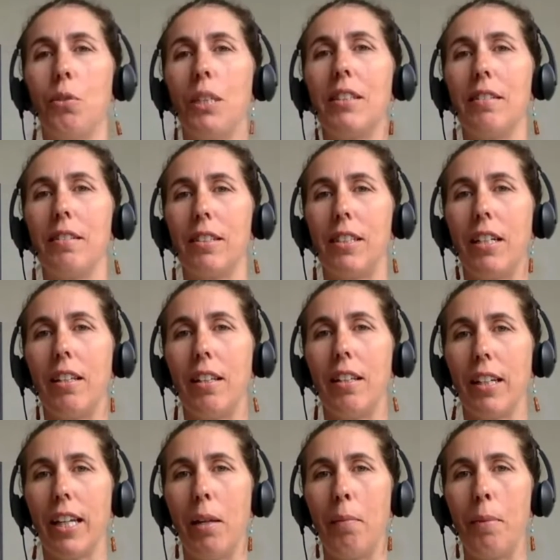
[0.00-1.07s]
the recent study
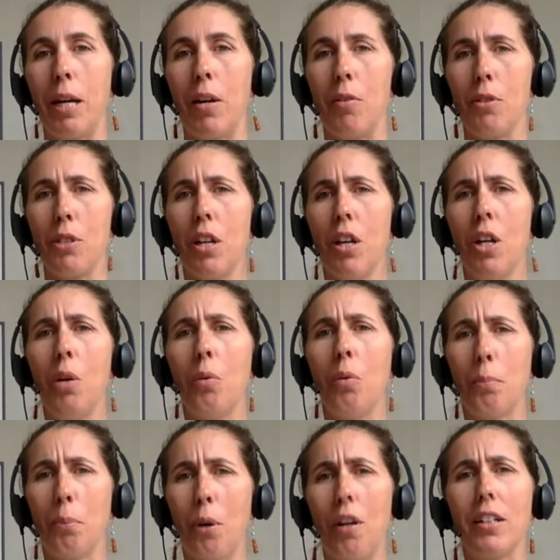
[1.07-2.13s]
that came out
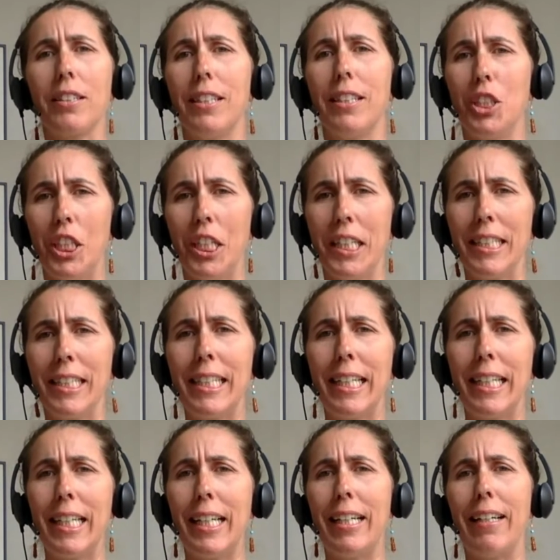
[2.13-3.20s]
with products at
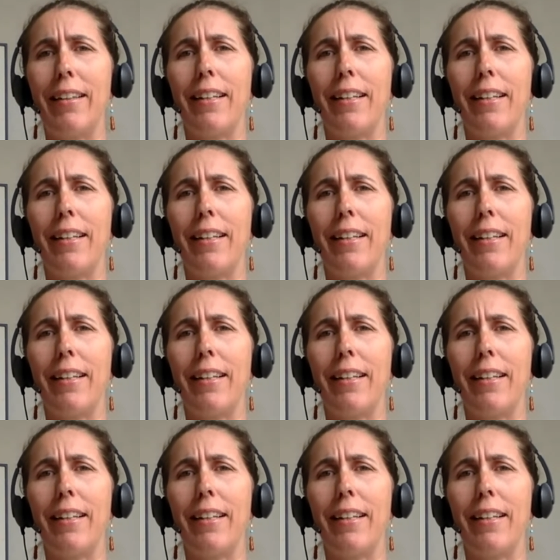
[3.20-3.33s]
GNC,